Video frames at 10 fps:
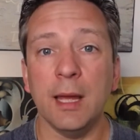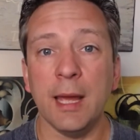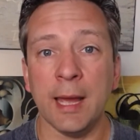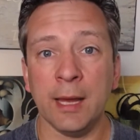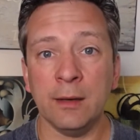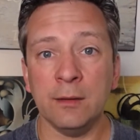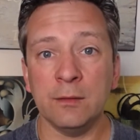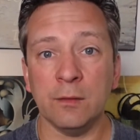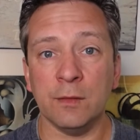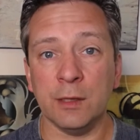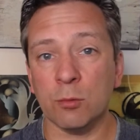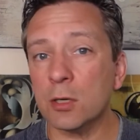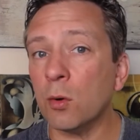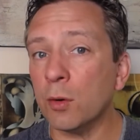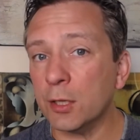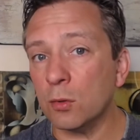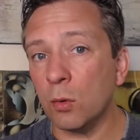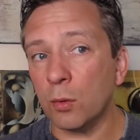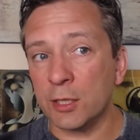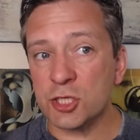and they were going to
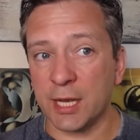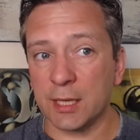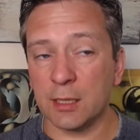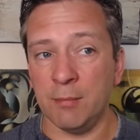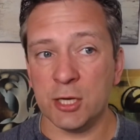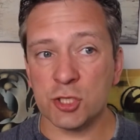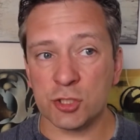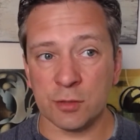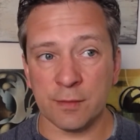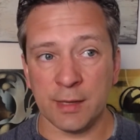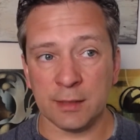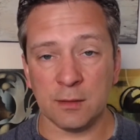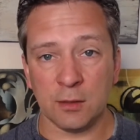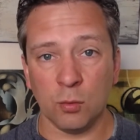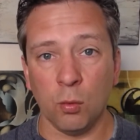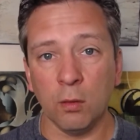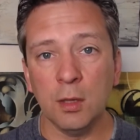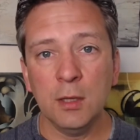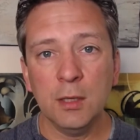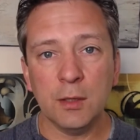go and check and make sure that the, the whole,
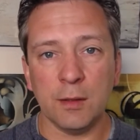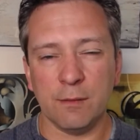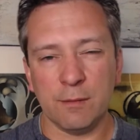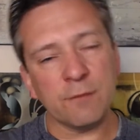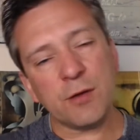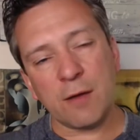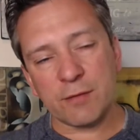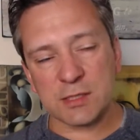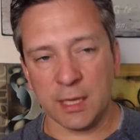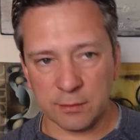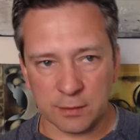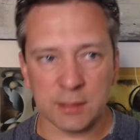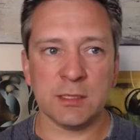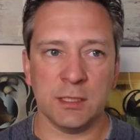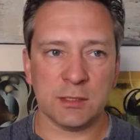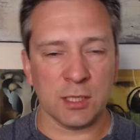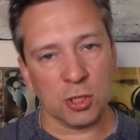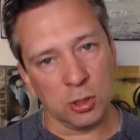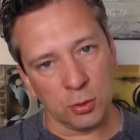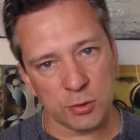if you have a tent, they say it's an
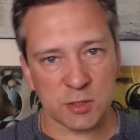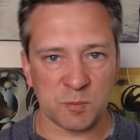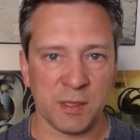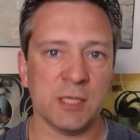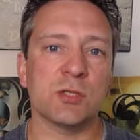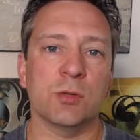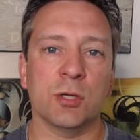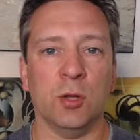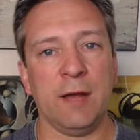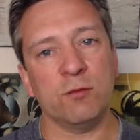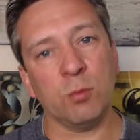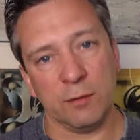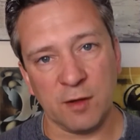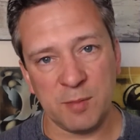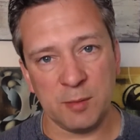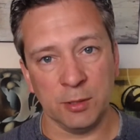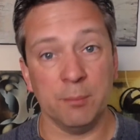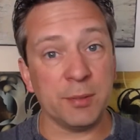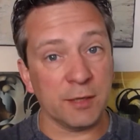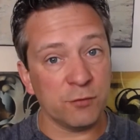enclosed space, so you can only have twenty-five people in
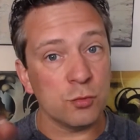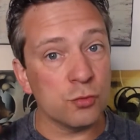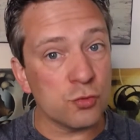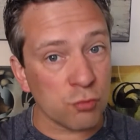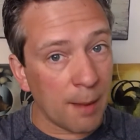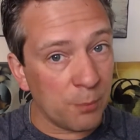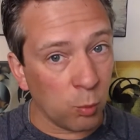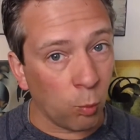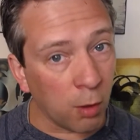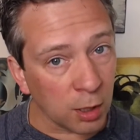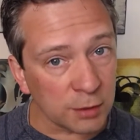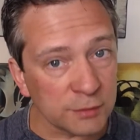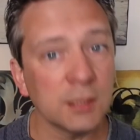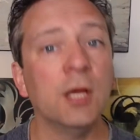it, but if you drop the walls,